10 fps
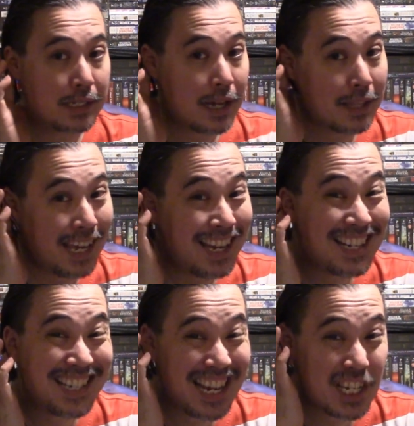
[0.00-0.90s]
Now, the
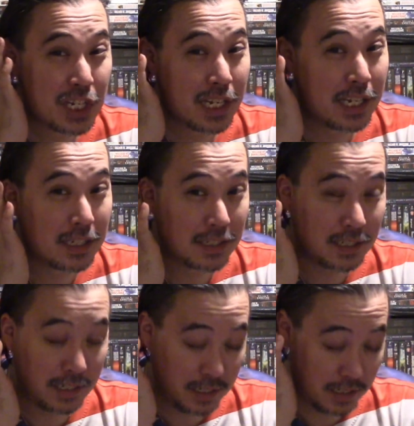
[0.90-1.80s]
inattention
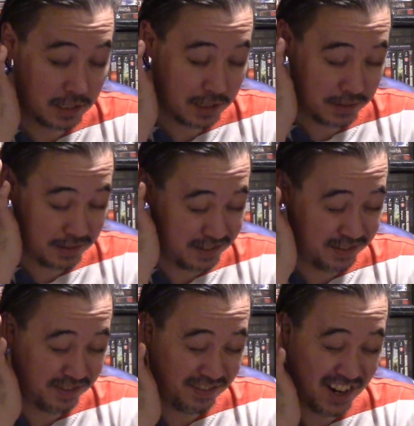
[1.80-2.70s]
is
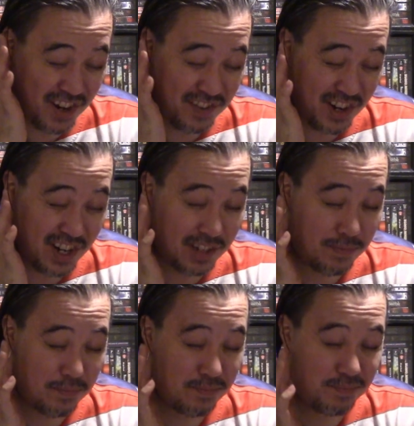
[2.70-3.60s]
very, very
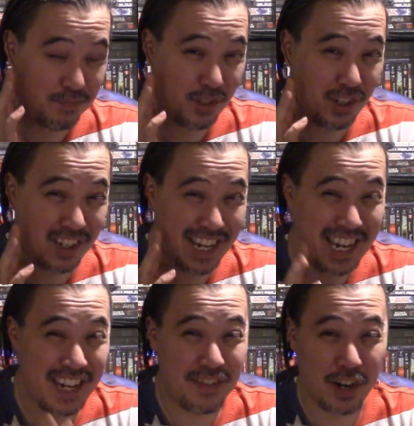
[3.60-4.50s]

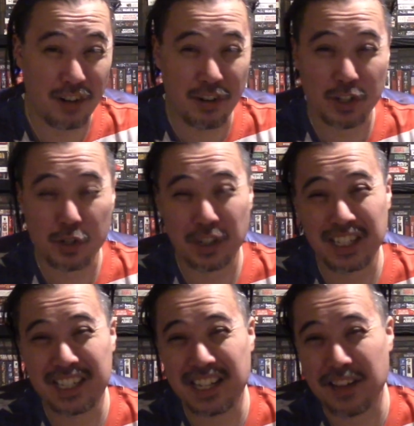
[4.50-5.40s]
key, very critical. It
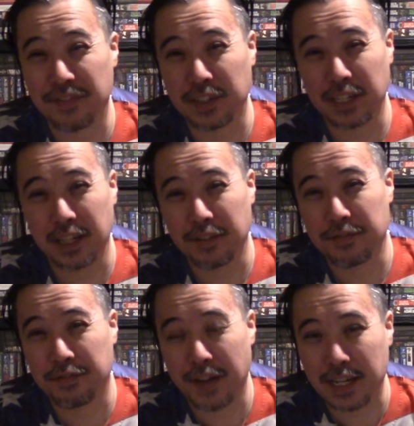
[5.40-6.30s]
can definitely
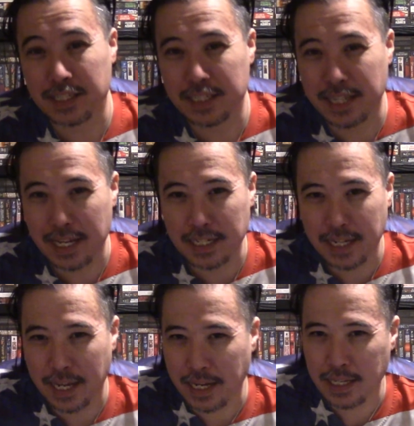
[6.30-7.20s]
affect day-to-day